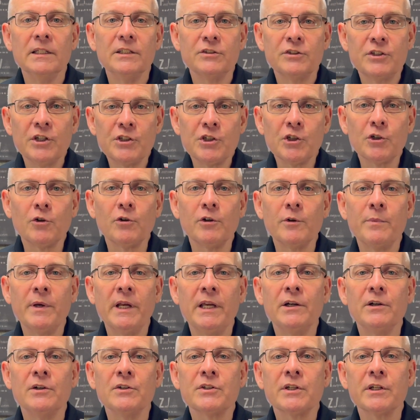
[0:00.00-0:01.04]
Digital
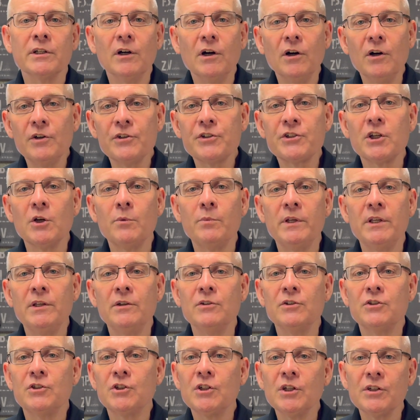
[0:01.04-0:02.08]
repeaters can also be
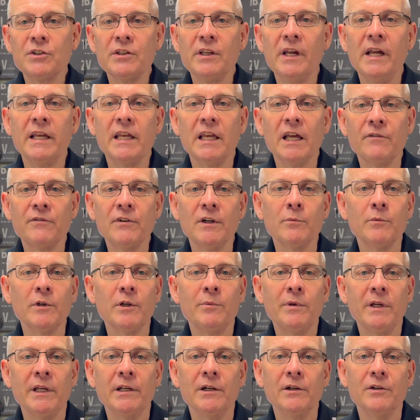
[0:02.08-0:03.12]
used just like FM
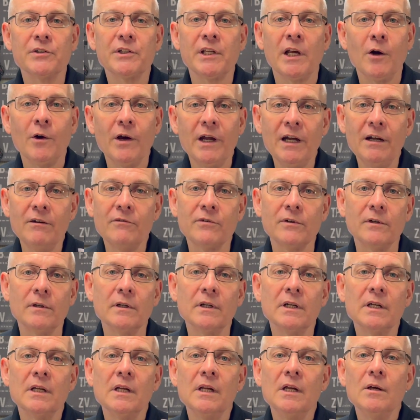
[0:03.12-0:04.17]
repeaters. However,
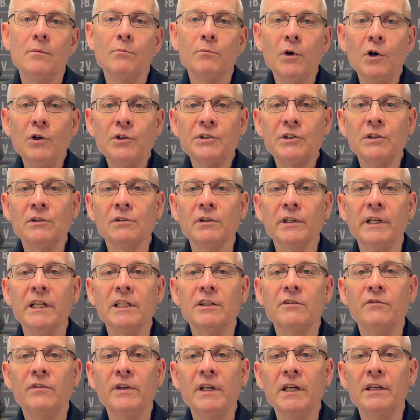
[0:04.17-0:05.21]
most are linked
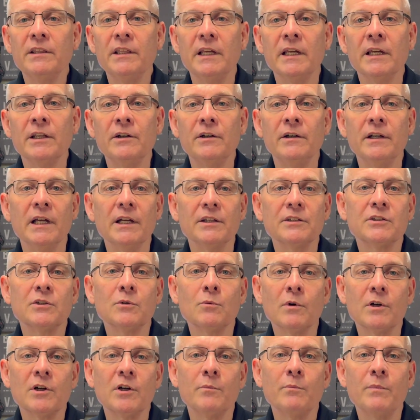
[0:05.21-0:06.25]
via the internet to
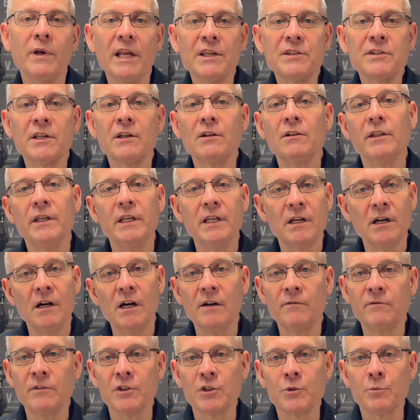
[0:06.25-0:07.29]
what are basically
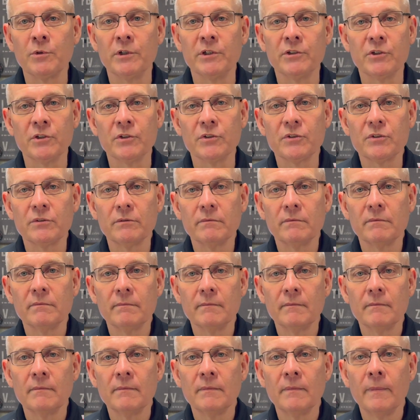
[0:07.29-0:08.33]
conference bridges.
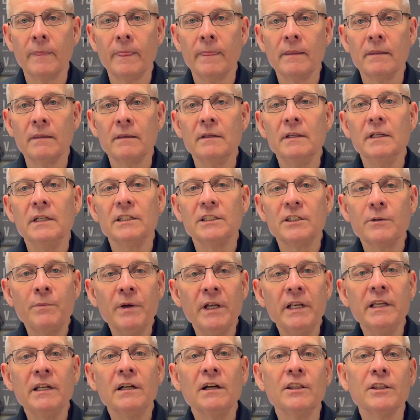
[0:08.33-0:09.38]

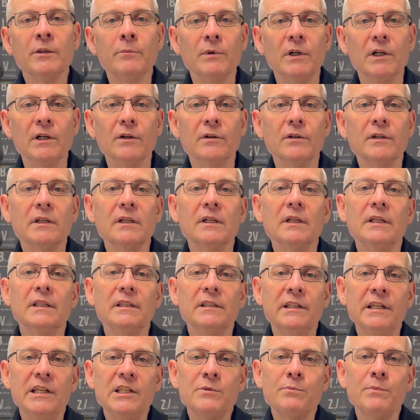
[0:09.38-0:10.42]
Depending on the mode,
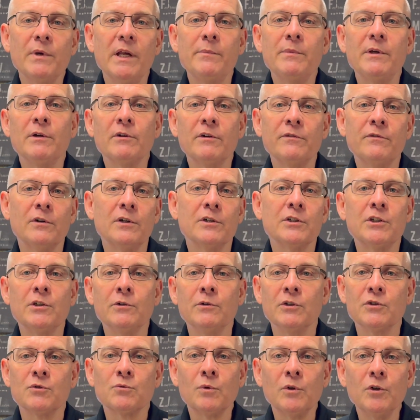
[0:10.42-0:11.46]
these may be referred to
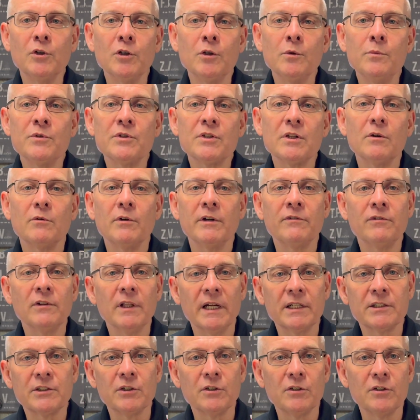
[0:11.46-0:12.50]
as rooms,
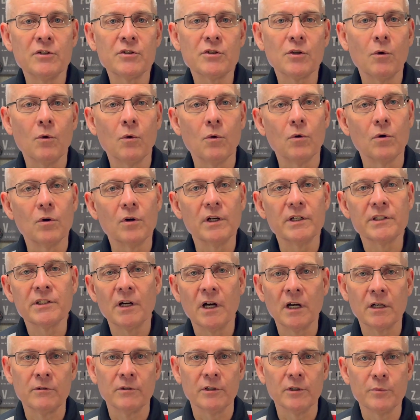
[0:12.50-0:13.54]
reflectors, or
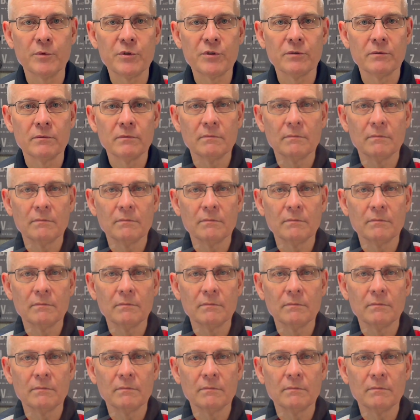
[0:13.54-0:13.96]
talk groups.